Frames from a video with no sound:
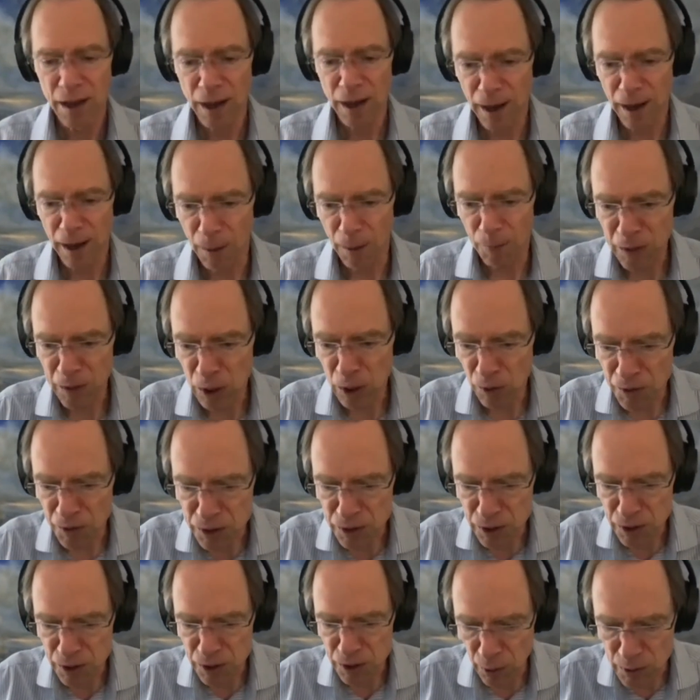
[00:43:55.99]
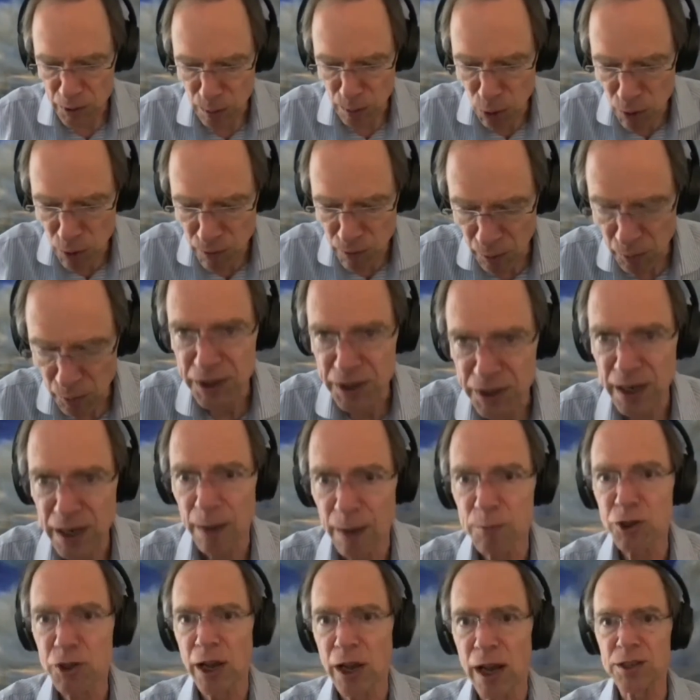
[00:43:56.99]
Um, you know, there was a movie with
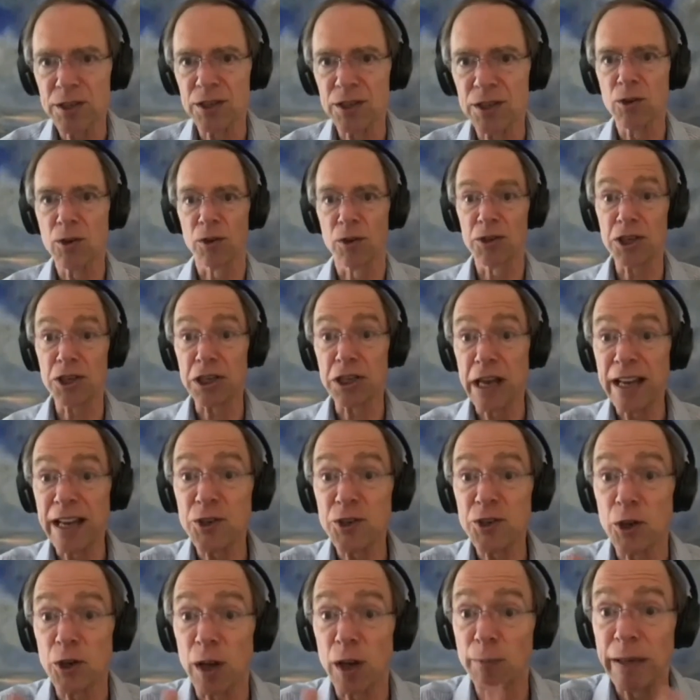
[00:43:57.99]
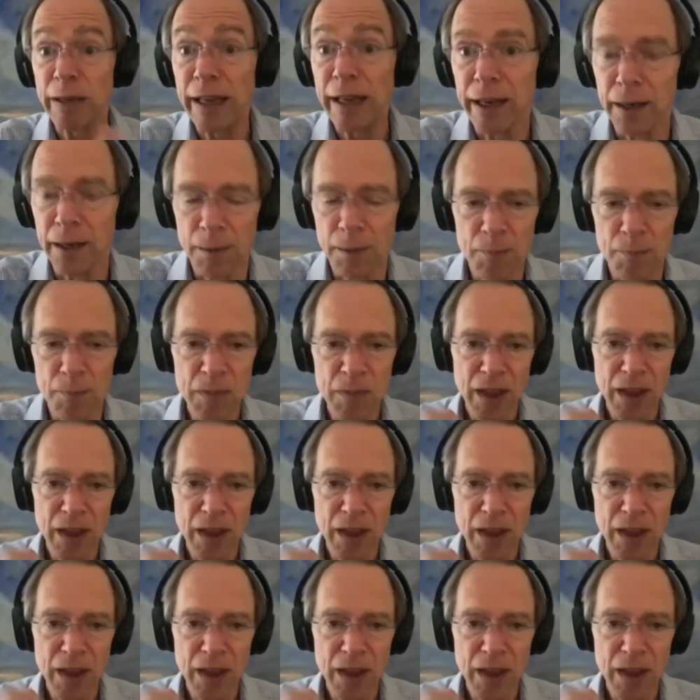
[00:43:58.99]
Sam Jackson called Snakes on a Plane.